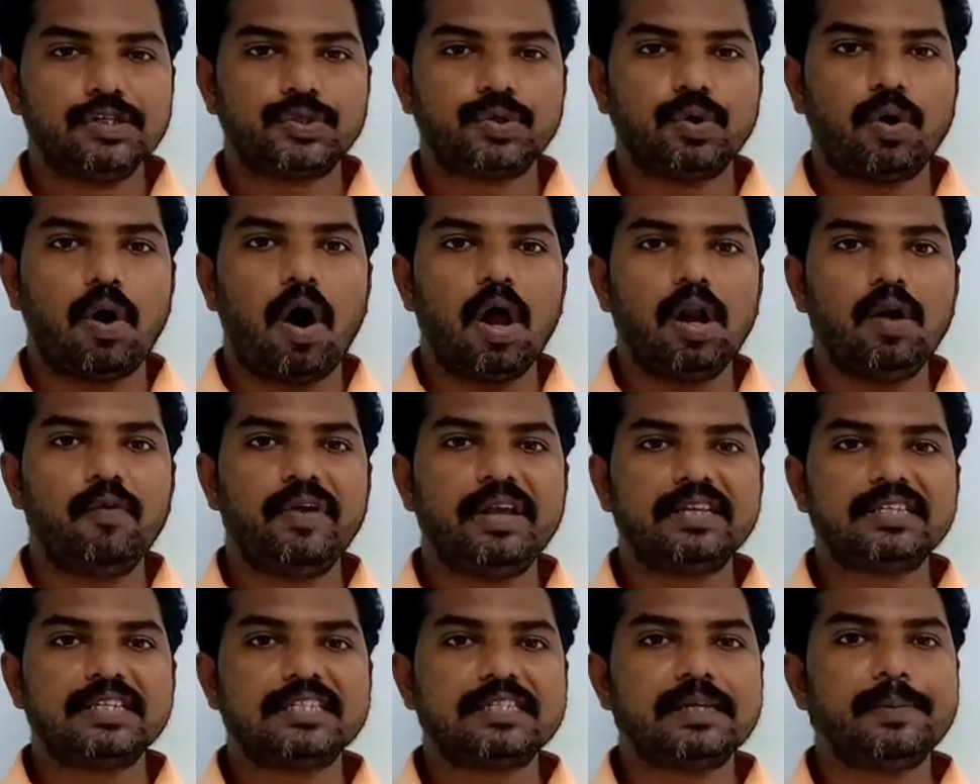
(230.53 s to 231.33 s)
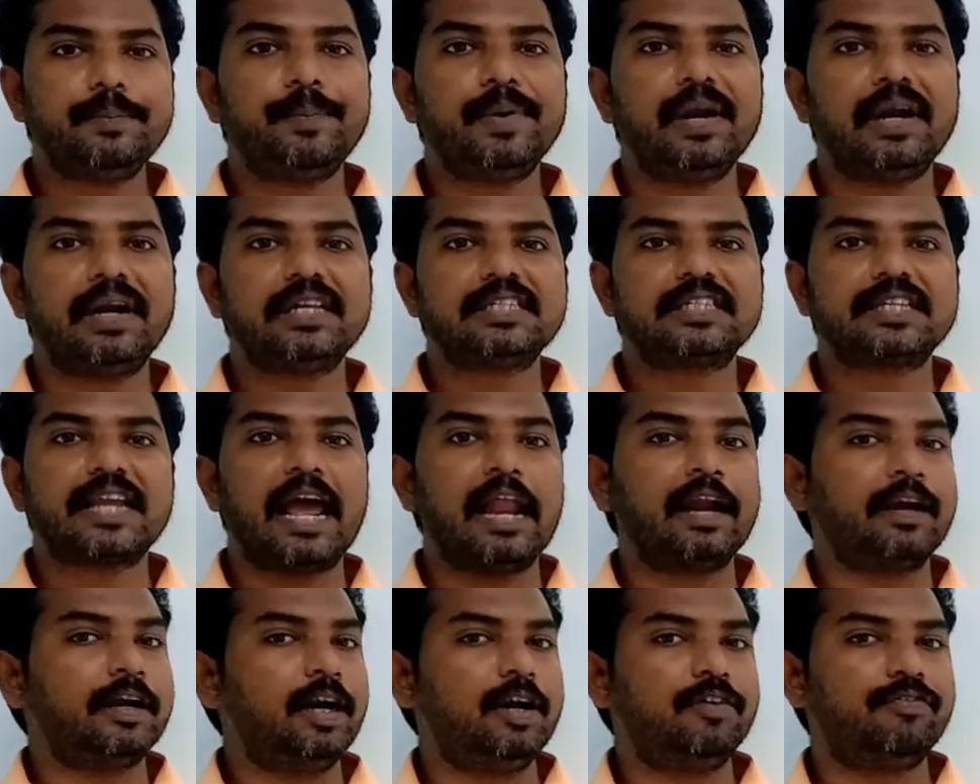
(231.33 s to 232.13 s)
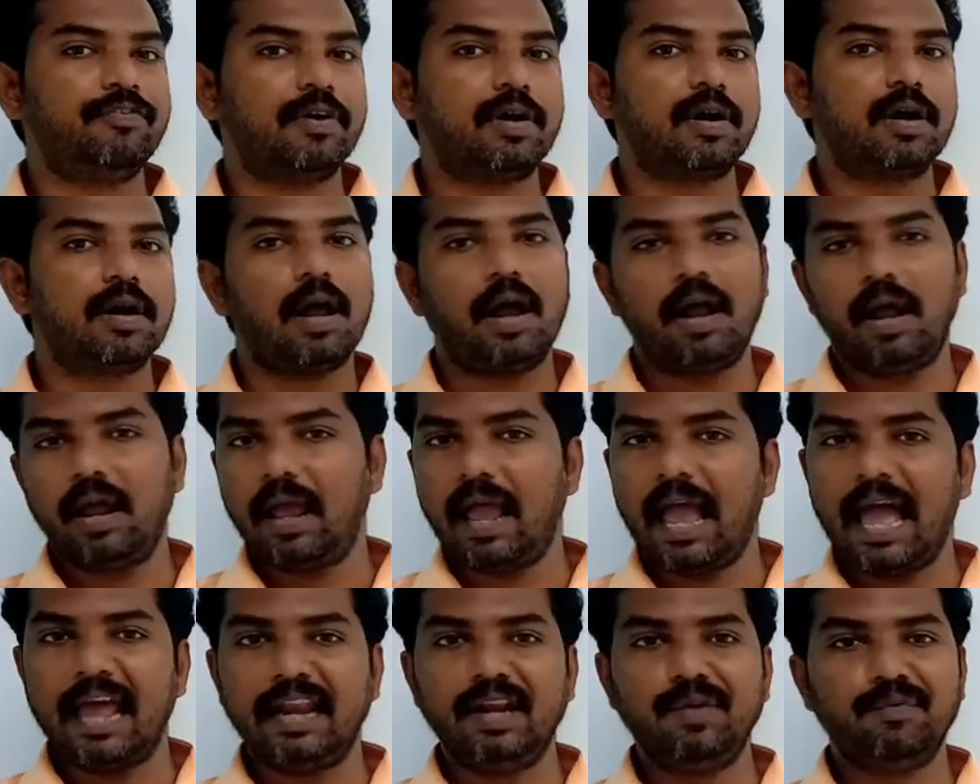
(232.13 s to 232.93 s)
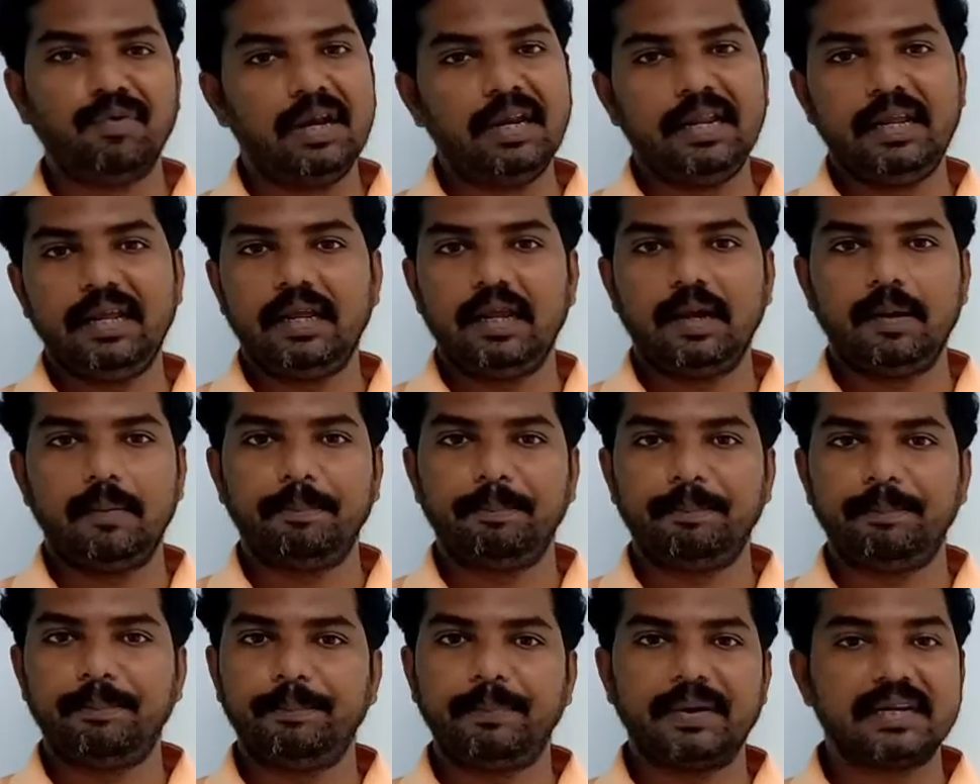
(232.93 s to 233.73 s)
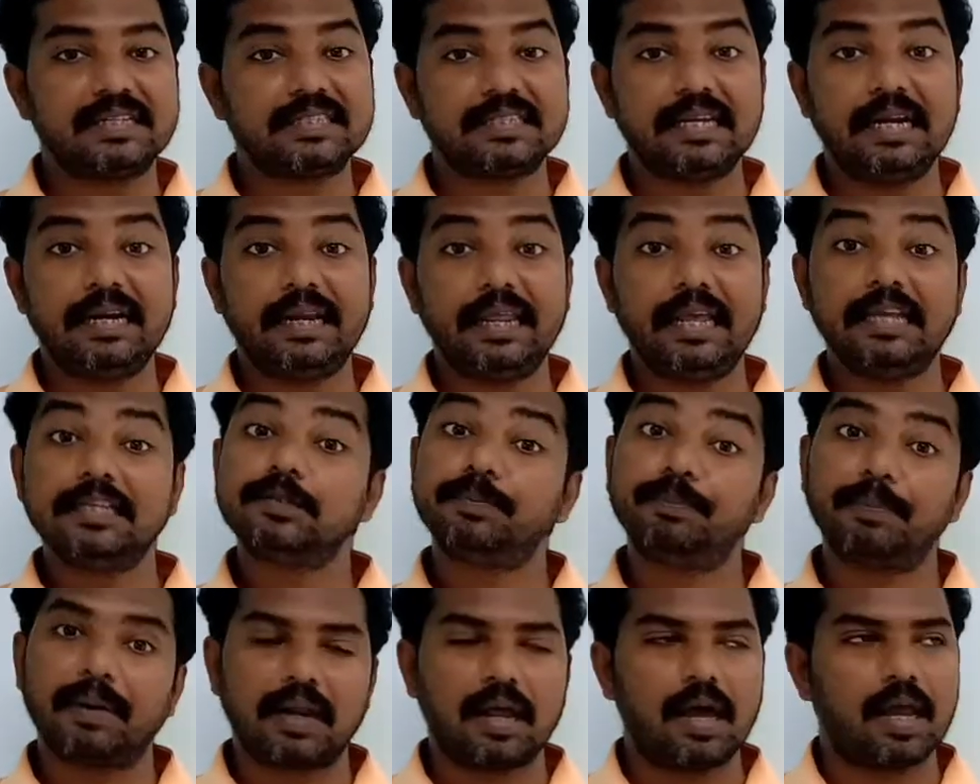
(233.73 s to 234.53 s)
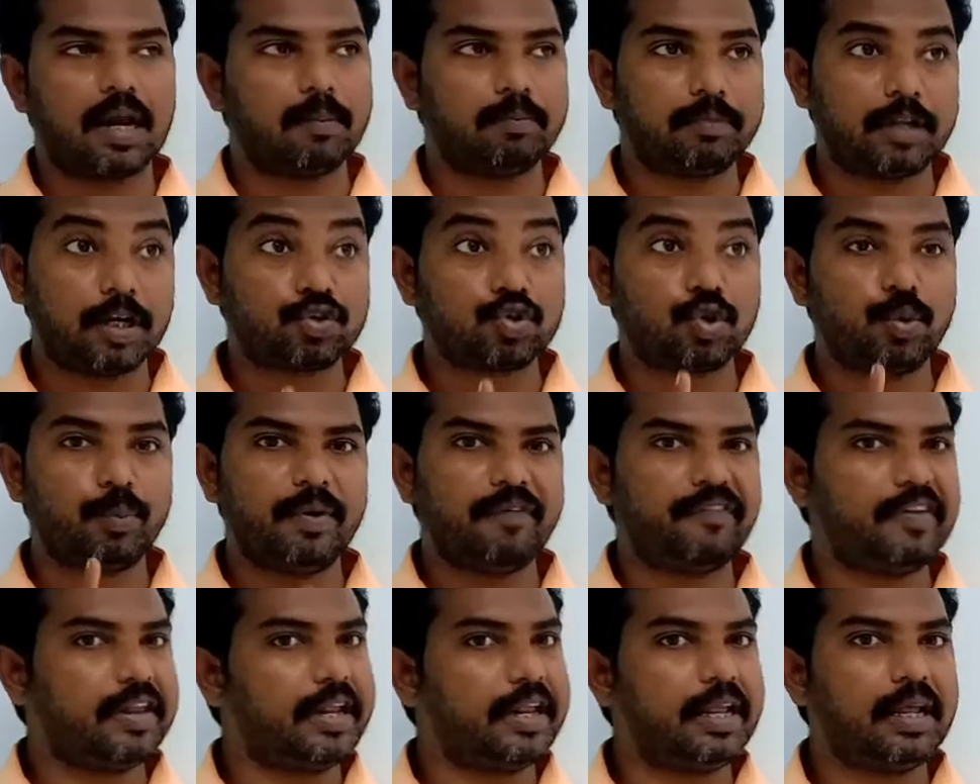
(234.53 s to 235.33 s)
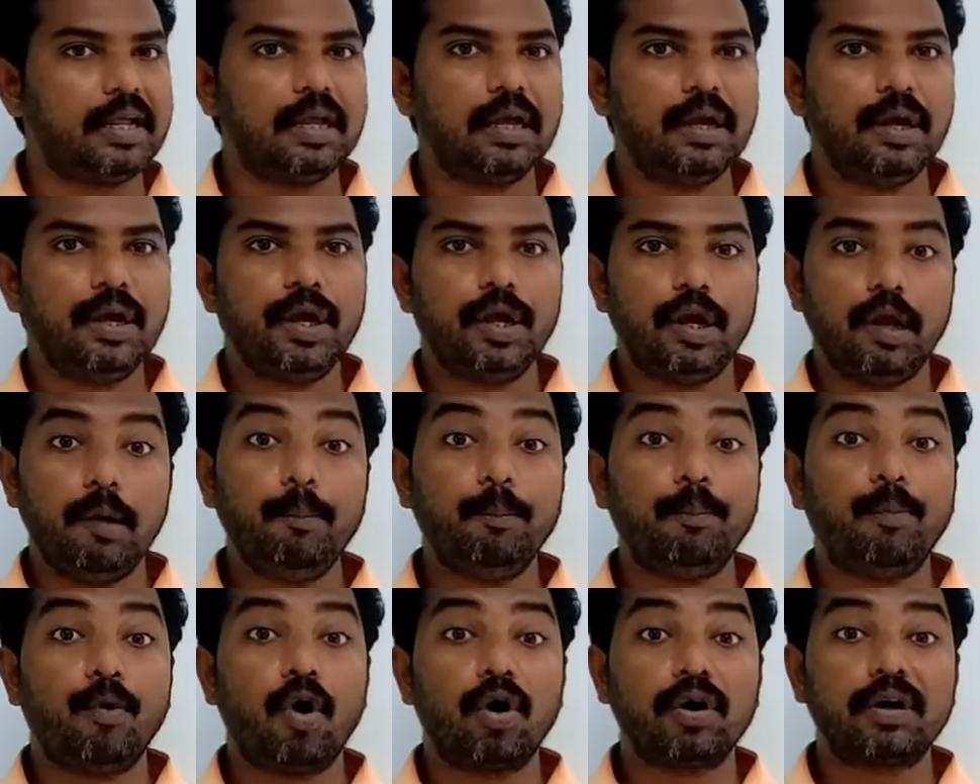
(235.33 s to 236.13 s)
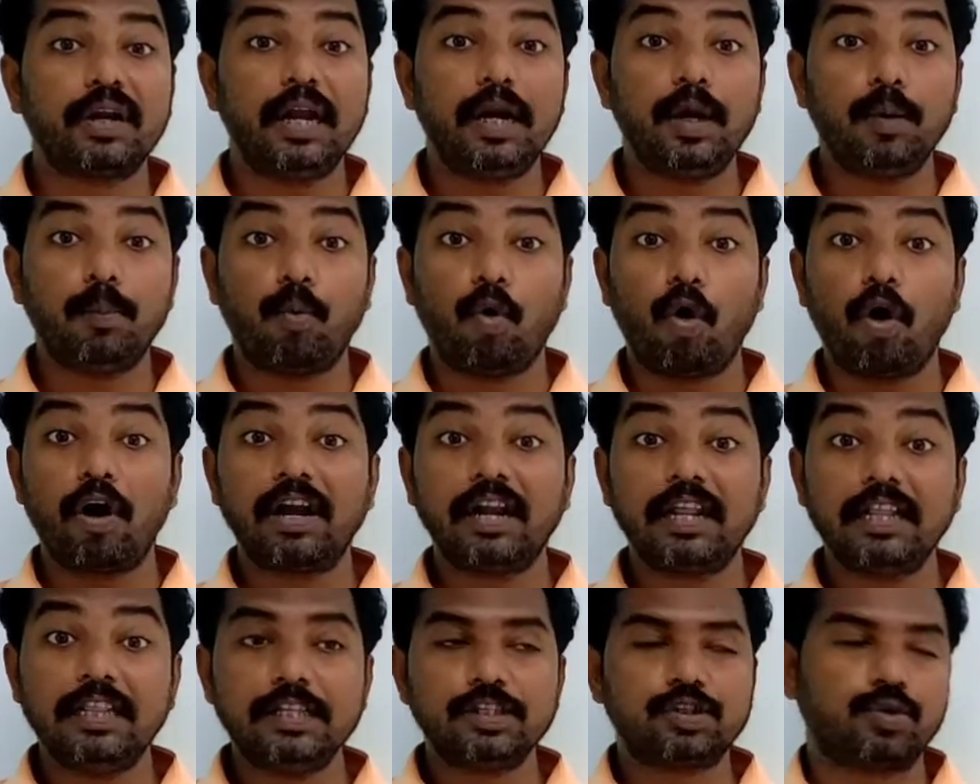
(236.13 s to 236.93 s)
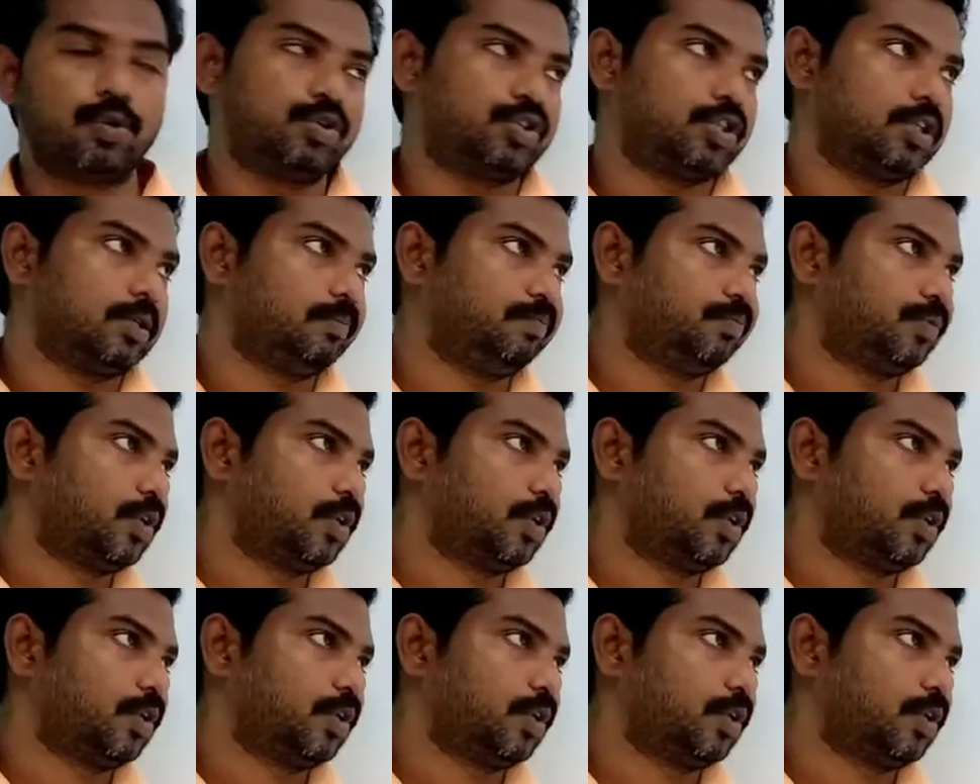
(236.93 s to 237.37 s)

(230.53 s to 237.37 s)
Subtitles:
So always the simple interest calculated for annually, percentage per annum. That should be very important point in this question.